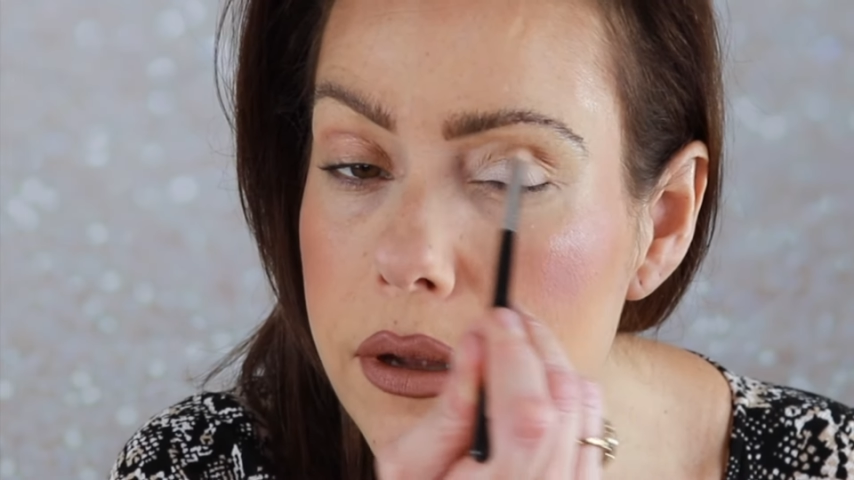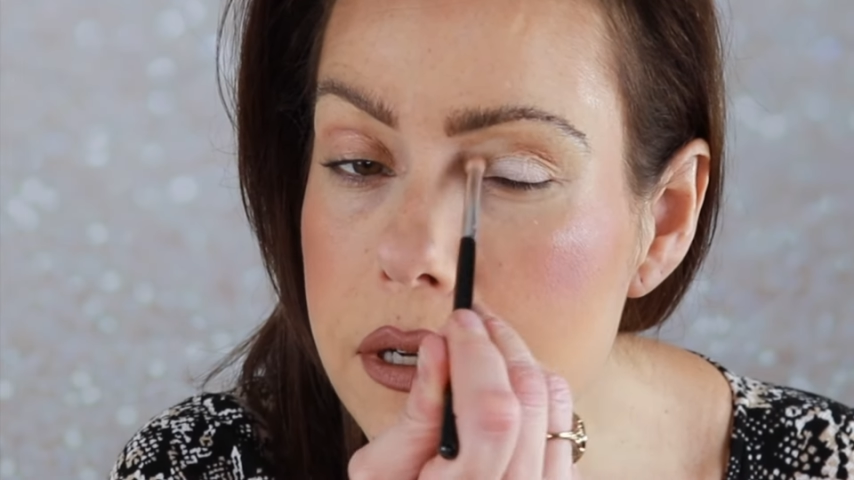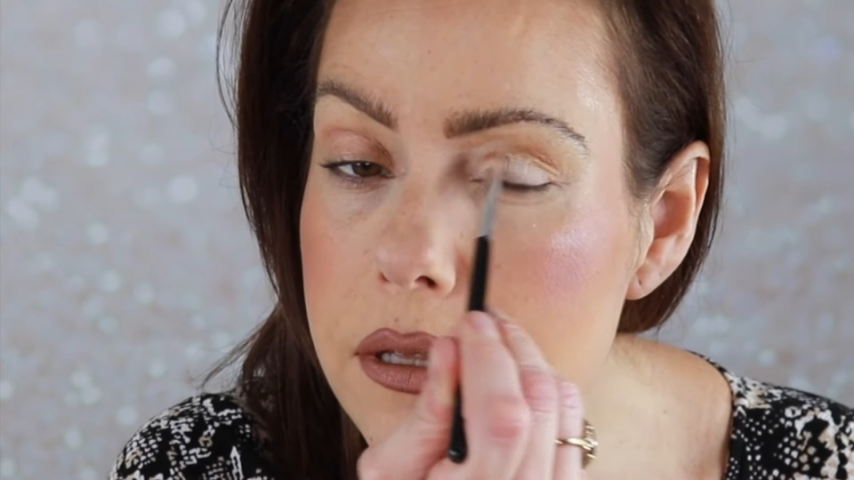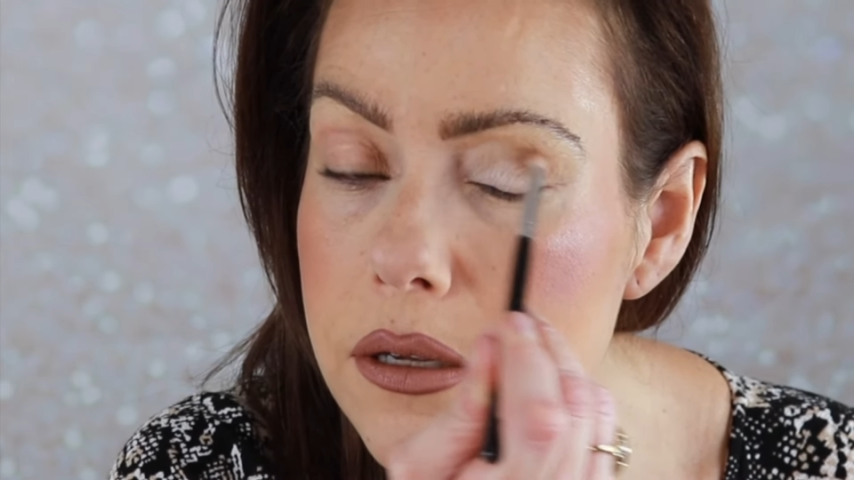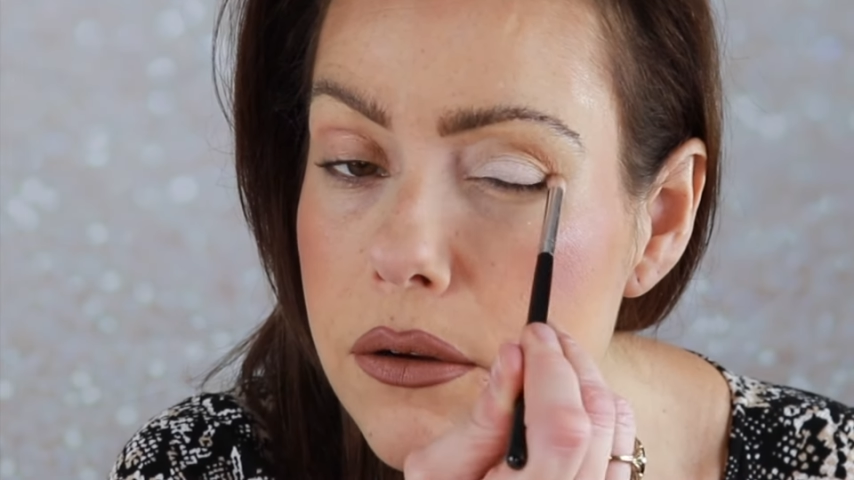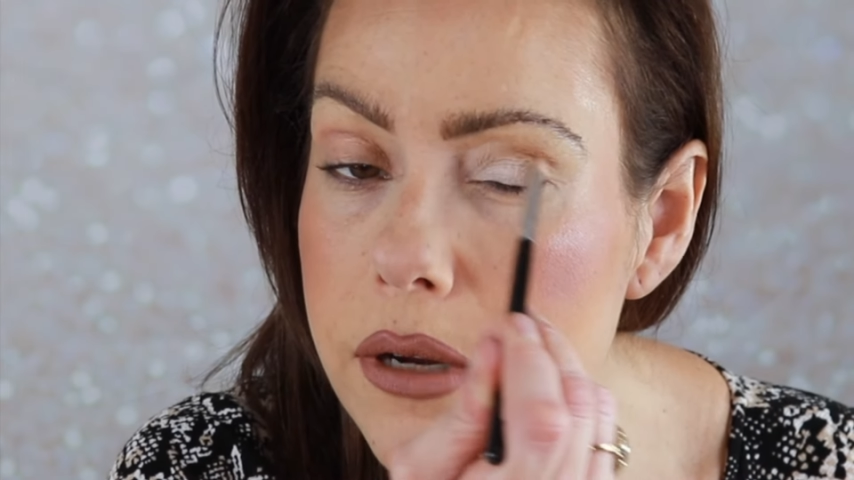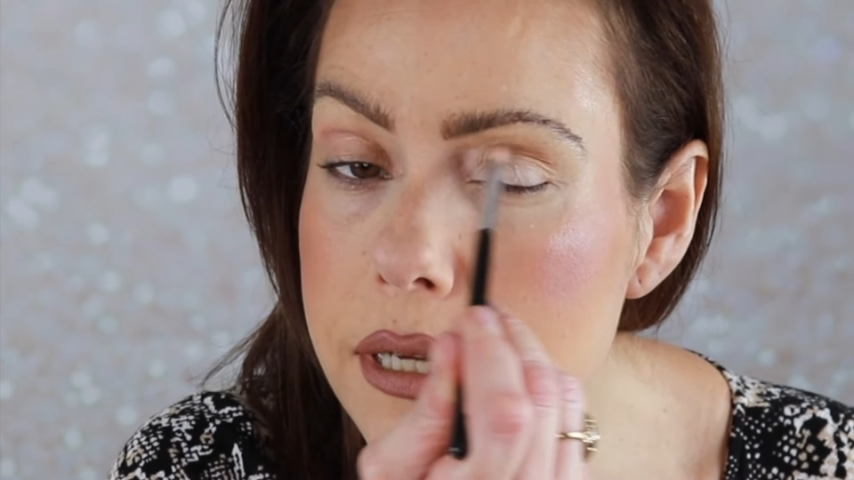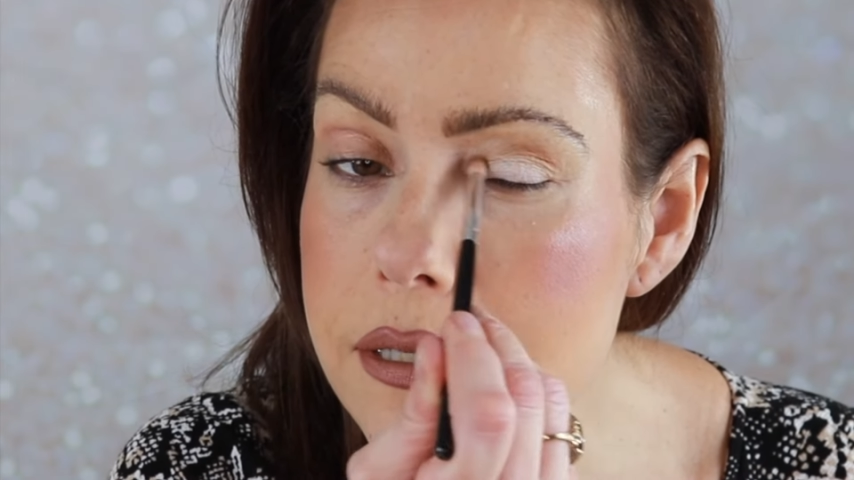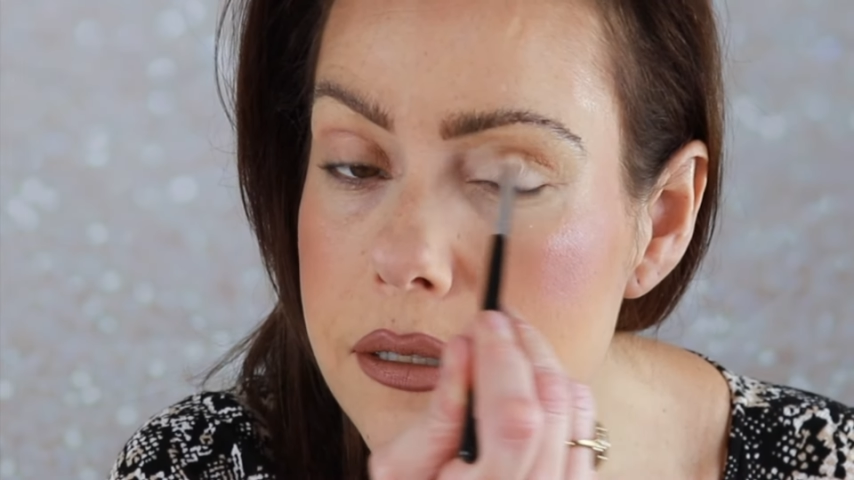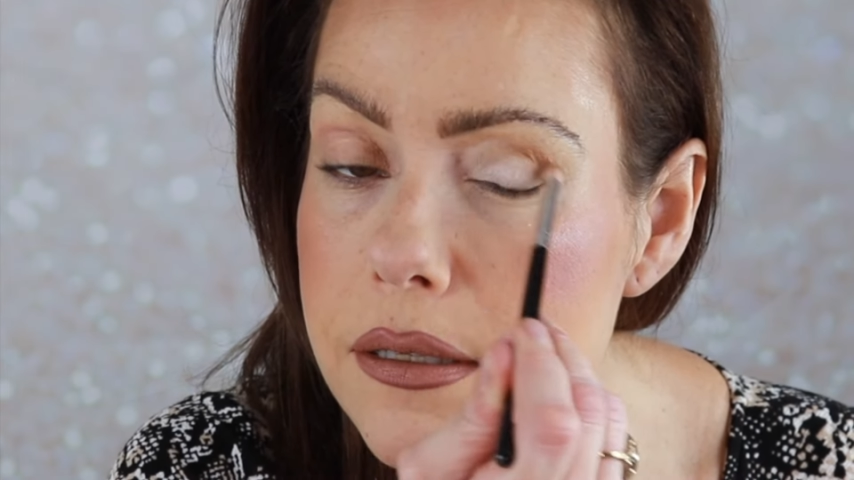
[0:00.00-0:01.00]
into the
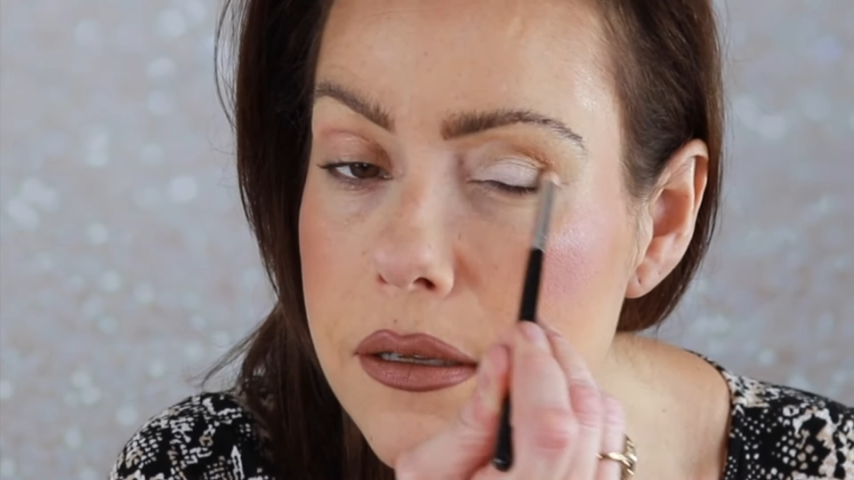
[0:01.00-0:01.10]
crease